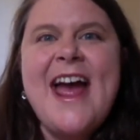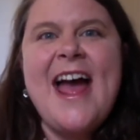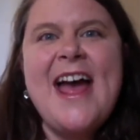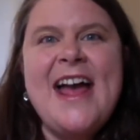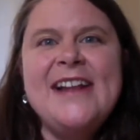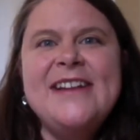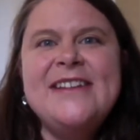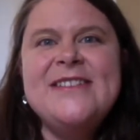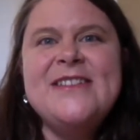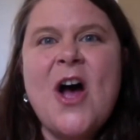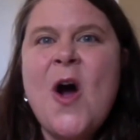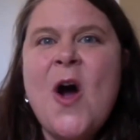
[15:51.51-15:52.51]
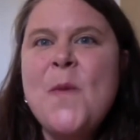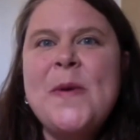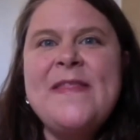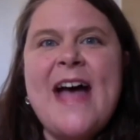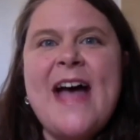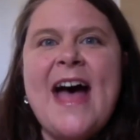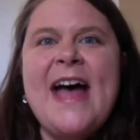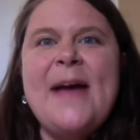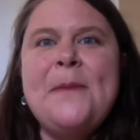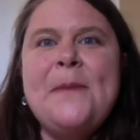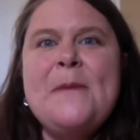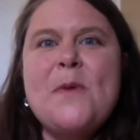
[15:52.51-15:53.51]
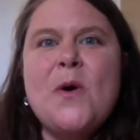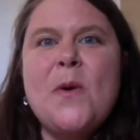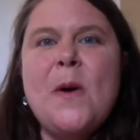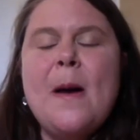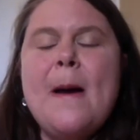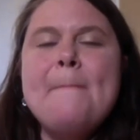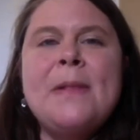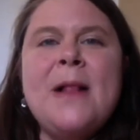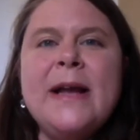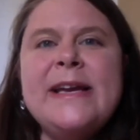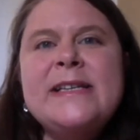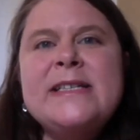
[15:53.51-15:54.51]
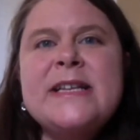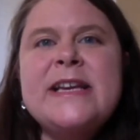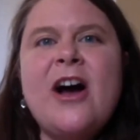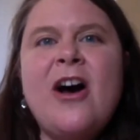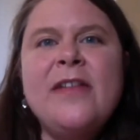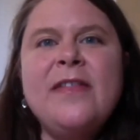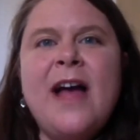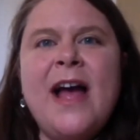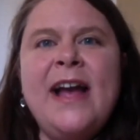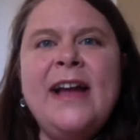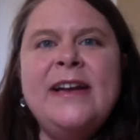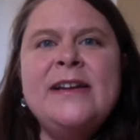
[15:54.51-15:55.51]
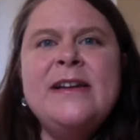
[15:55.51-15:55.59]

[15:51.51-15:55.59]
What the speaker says: and hoping that people plug into the online